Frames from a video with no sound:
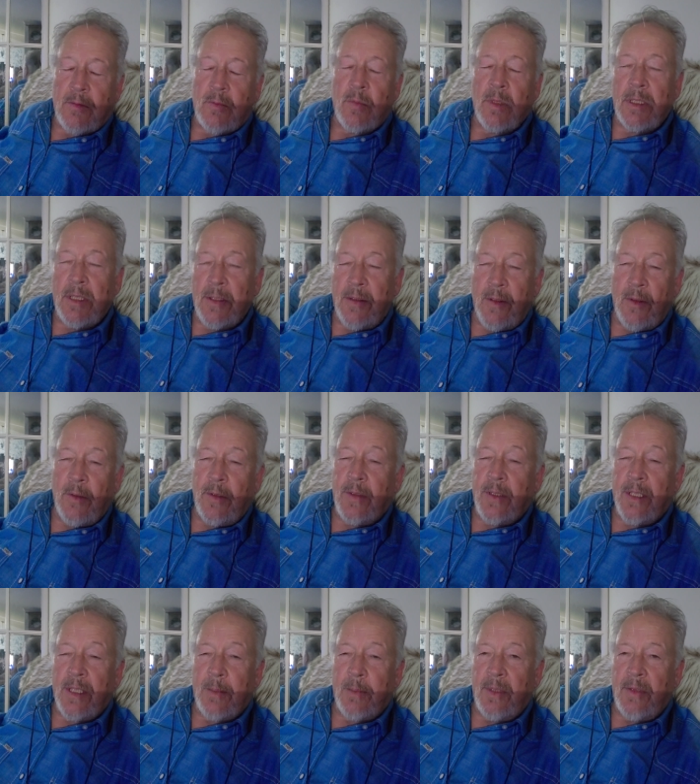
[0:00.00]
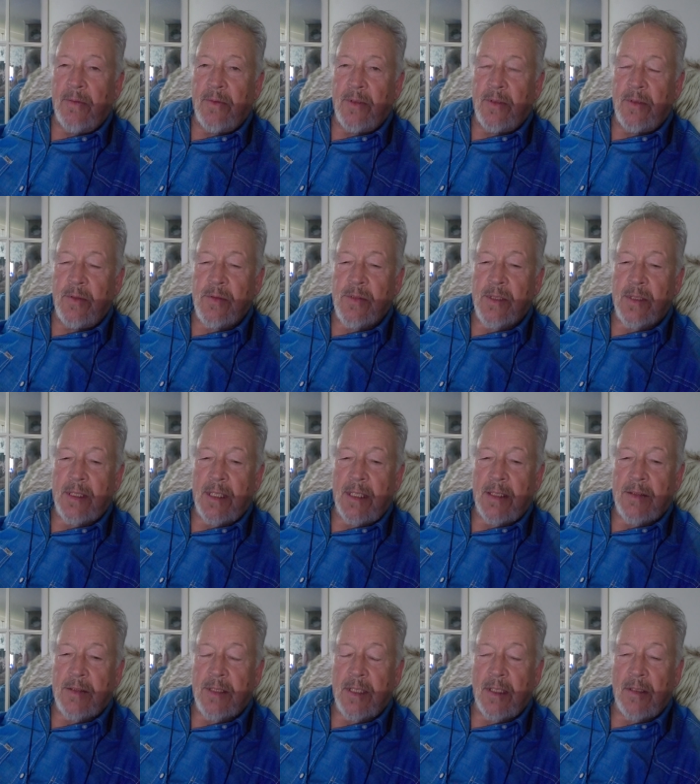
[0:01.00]
Really, the only thing I'm even using
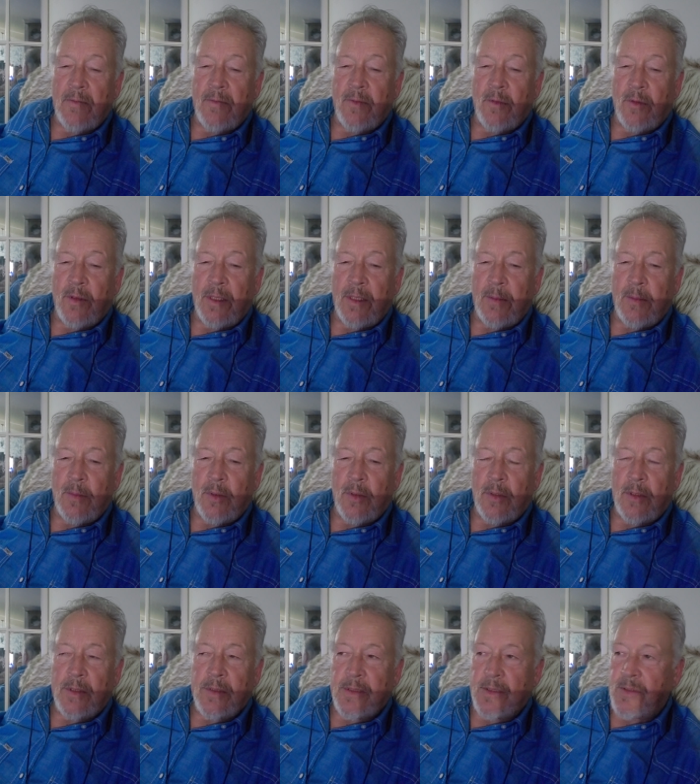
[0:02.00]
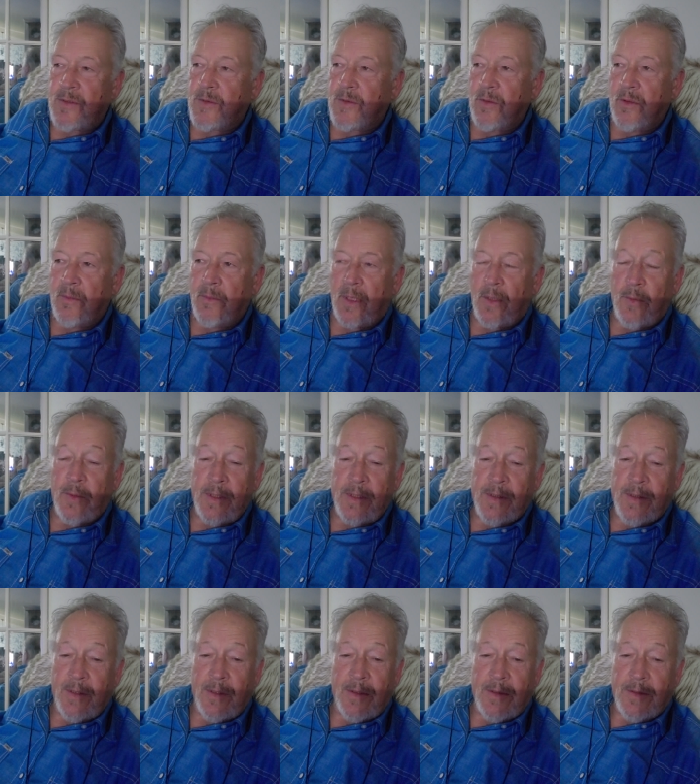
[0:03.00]
that channel for anymore is just doing my
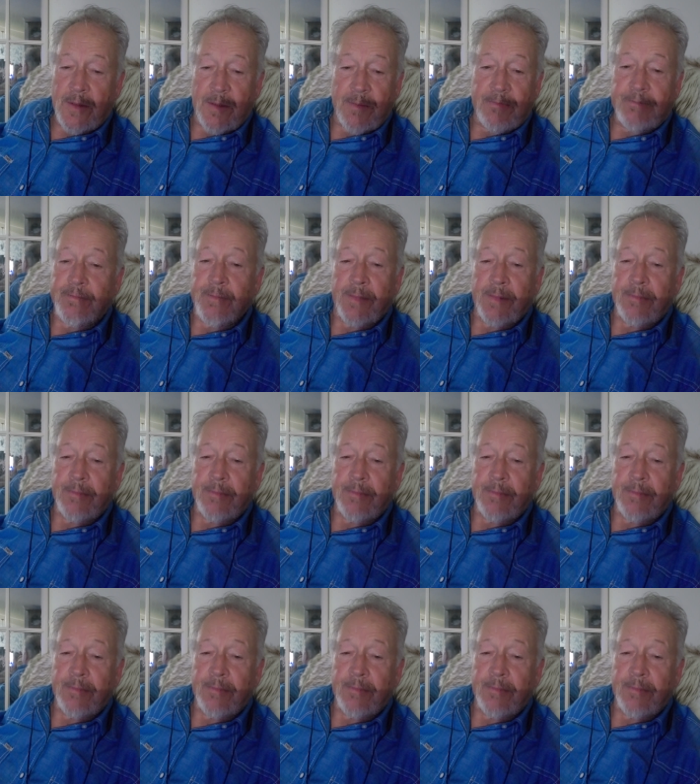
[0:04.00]
research.